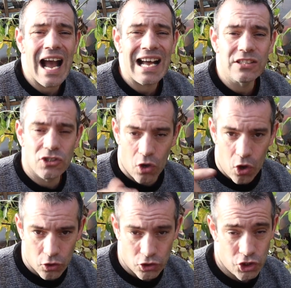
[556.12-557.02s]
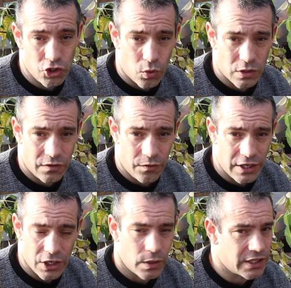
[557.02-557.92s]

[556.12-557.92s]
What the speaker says: and on Sean's video.